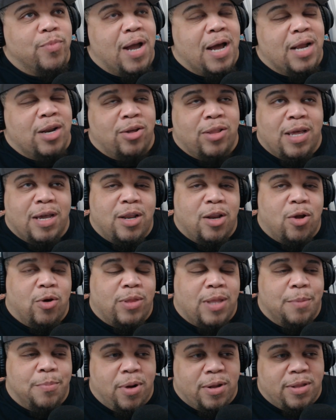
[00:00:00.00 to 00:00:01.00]
I know that, you know,
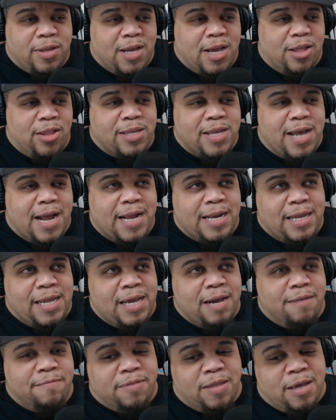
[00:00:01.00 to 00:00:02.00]
they brought together this
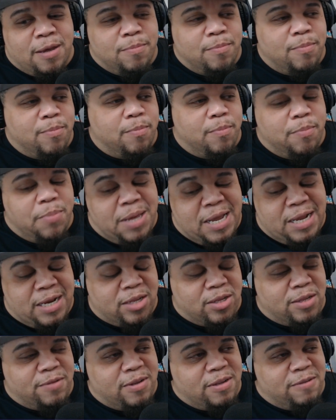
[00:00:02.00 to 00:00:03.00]
idea of them being
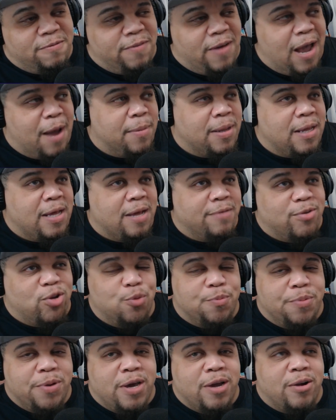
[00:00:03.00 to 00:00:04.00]
this family of
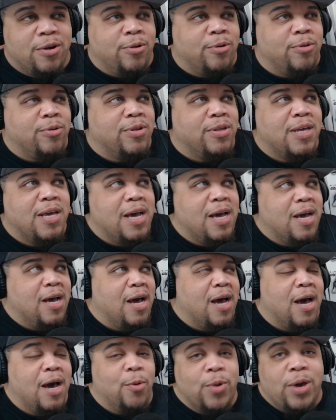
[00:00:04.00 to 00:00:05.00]
superheroes.
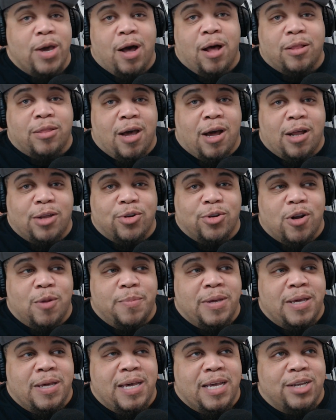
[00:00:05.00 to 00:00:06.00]
We all thought it was going to
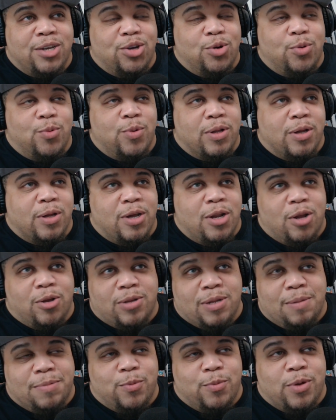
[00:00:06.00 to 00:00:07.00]
be an issue with, you know,
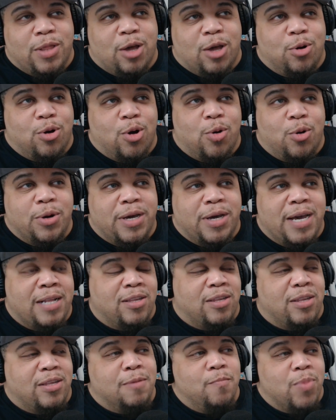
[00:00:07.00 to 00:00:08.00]
something where they're going to go
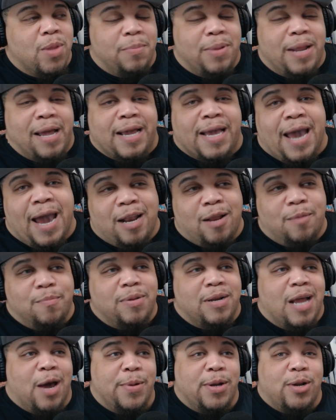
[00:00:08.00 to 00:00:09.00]
against Black Adam,
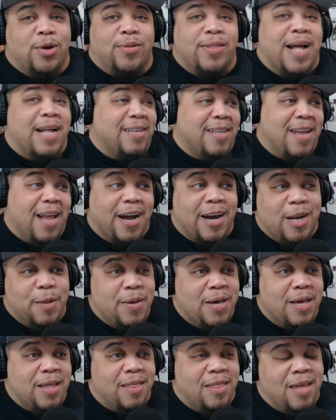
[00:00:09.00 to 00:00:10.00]
but now we know that's not going to
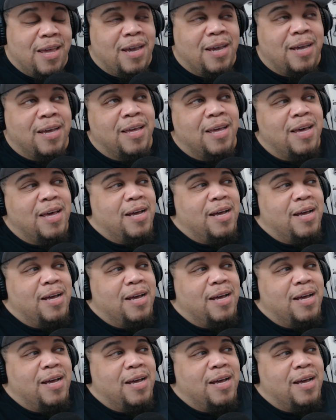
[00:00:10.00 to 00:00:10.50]
be a thing.